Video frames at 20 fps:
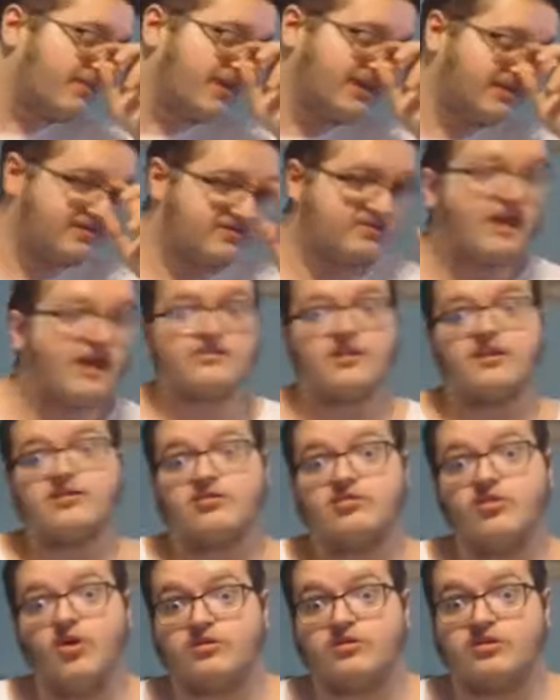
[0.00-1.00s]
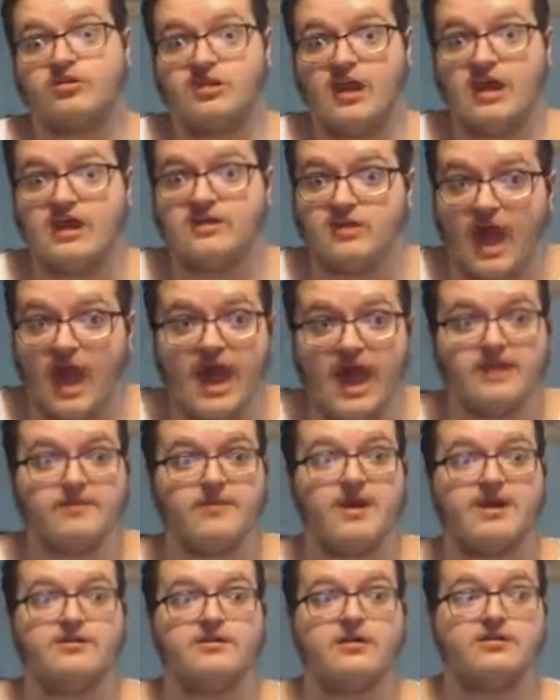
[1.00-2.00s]
I mean, that's not to say that
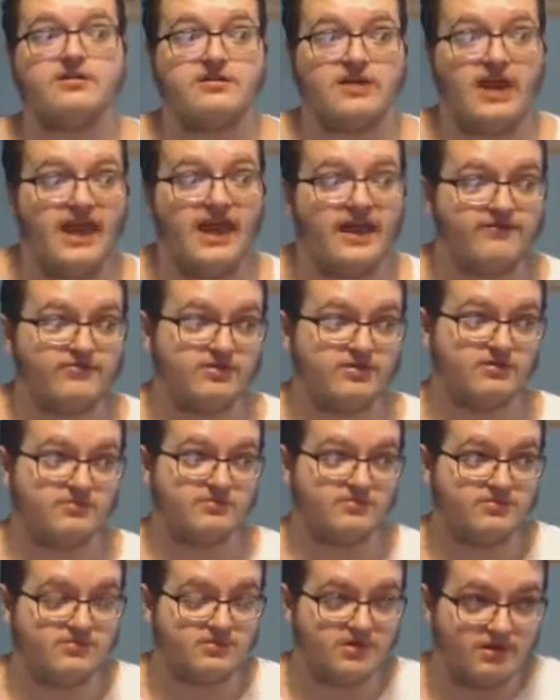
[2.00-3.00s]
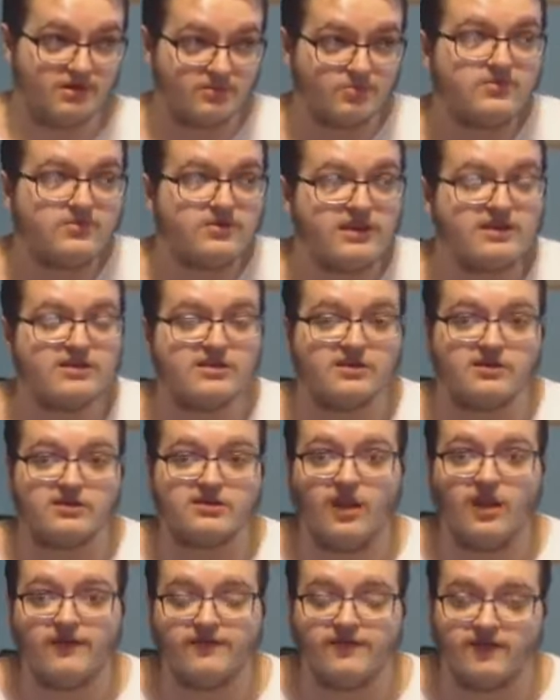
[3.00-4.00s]
anime doesn't have some, you know, decent
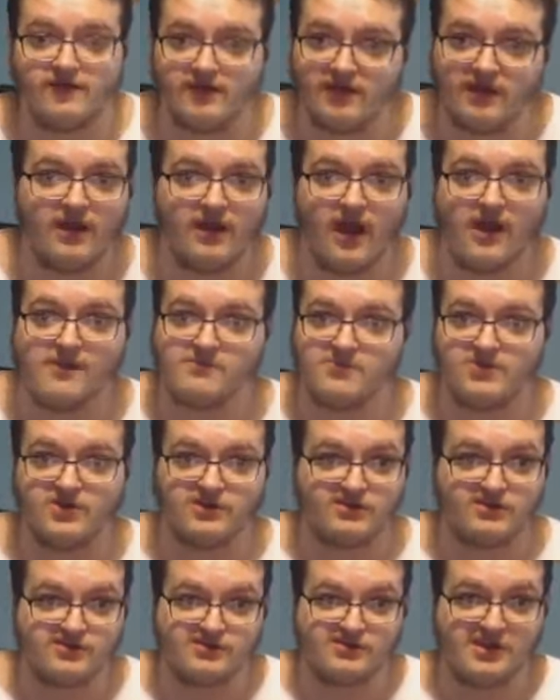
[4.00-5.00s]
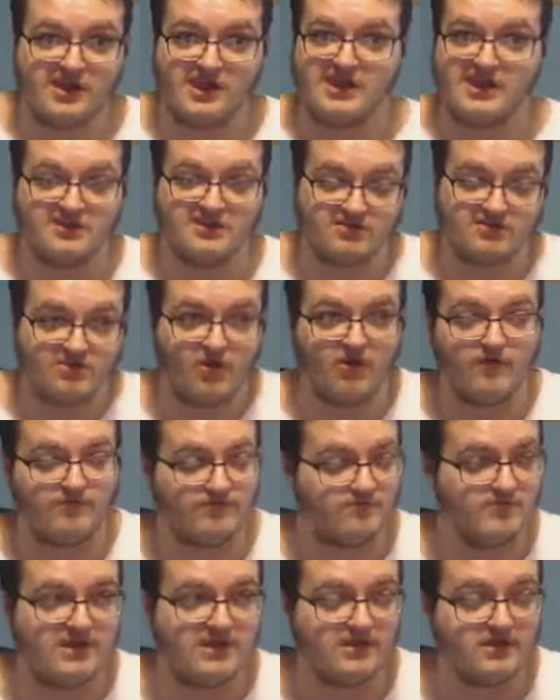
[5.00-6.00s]
stuff in it. I'm just saying it's not
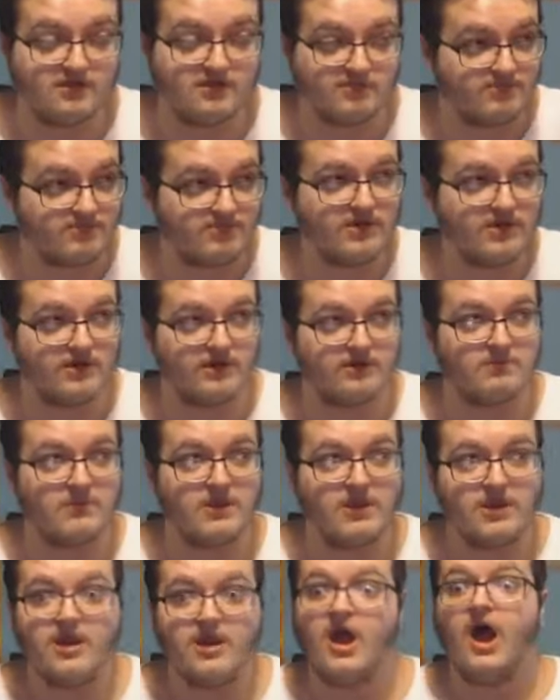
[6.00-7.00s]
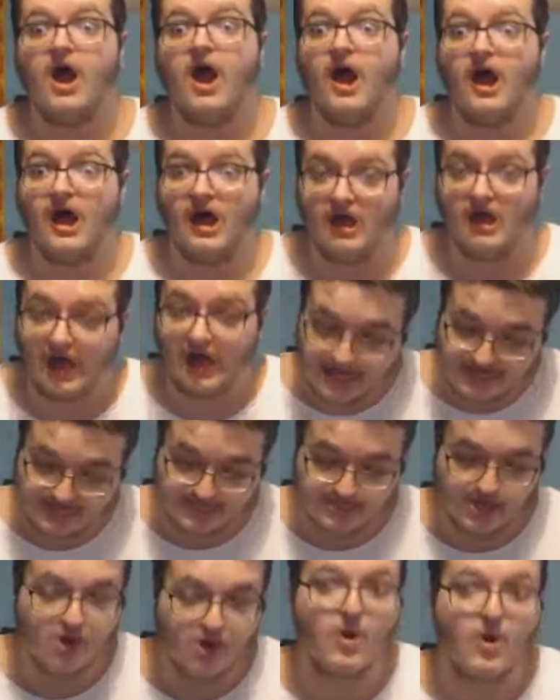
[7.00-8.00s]
for me, and, you know, I
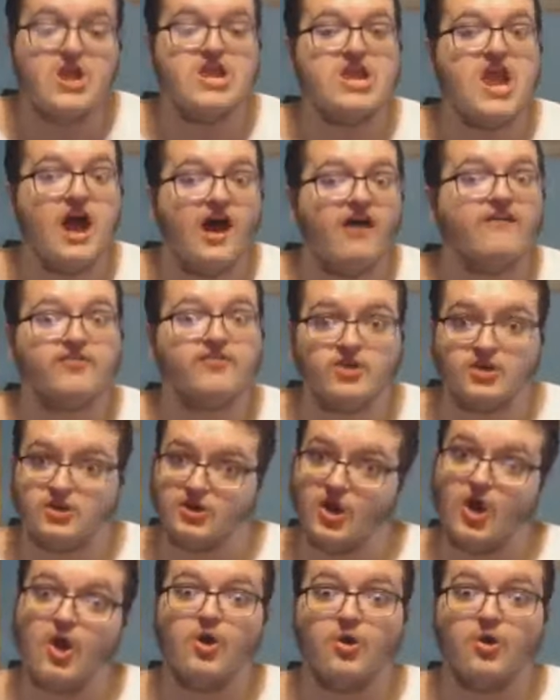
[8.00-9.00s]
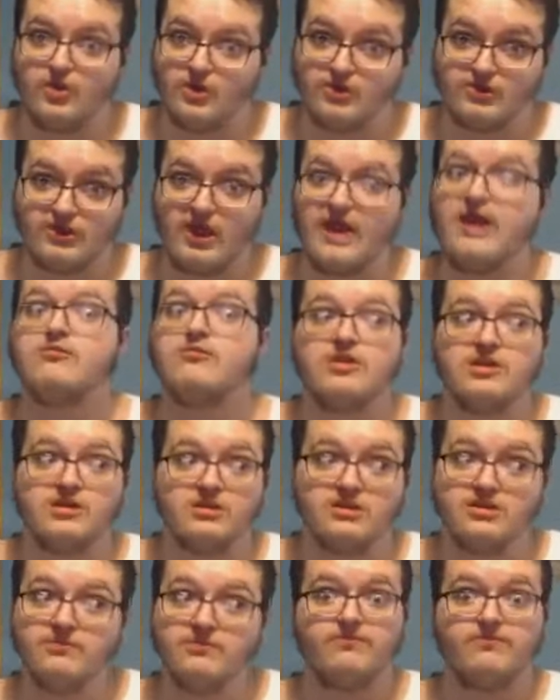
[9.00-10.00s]
know enough to know that there
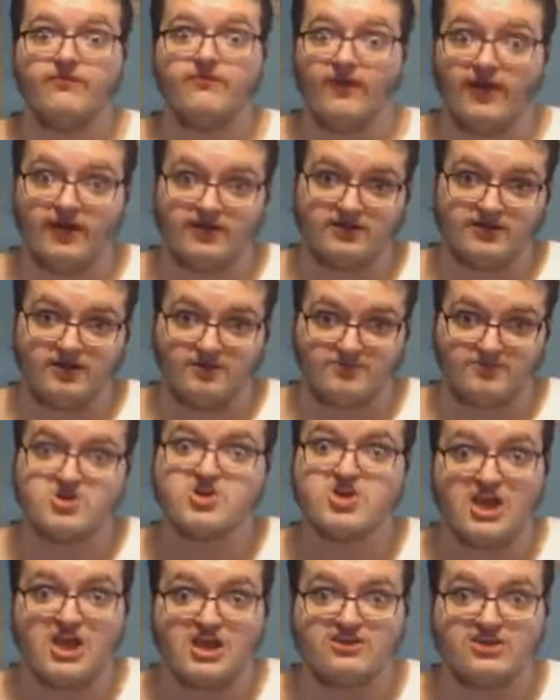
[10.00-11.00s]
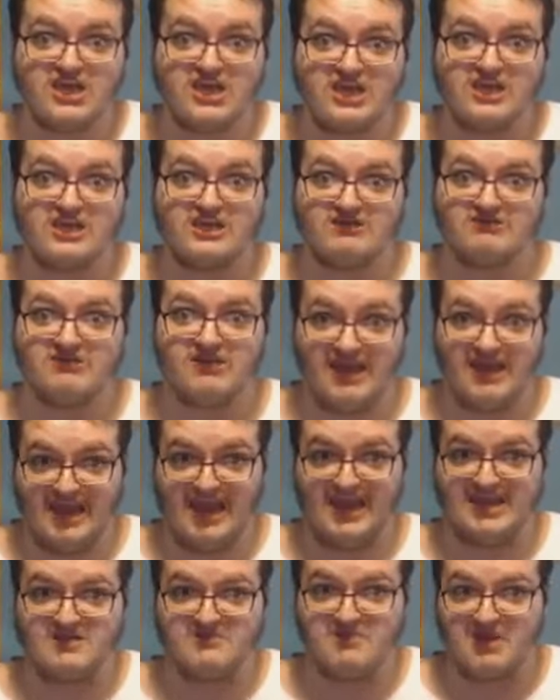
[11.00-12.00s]
is some fucked up shit in
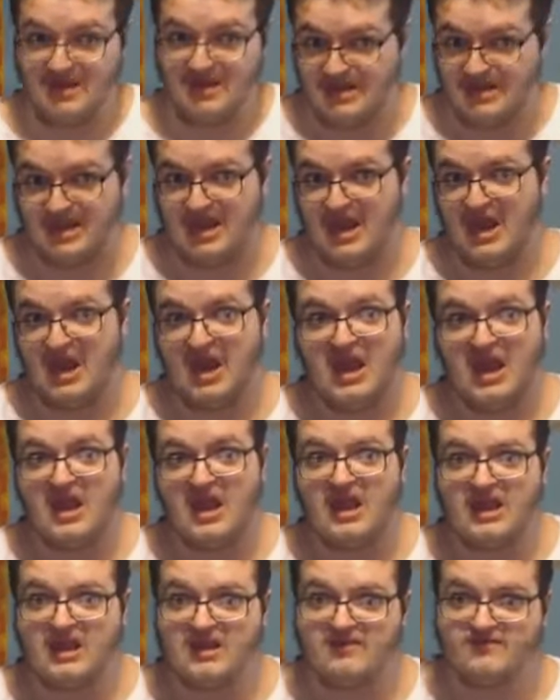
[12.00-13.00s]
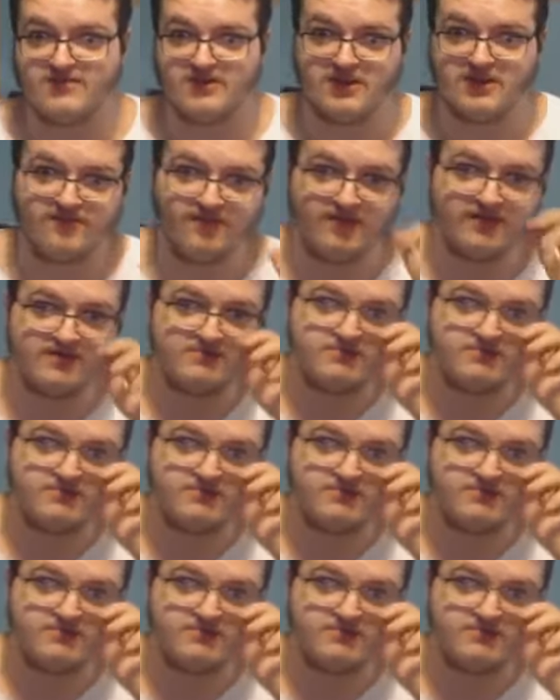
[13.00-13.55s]
anime, even if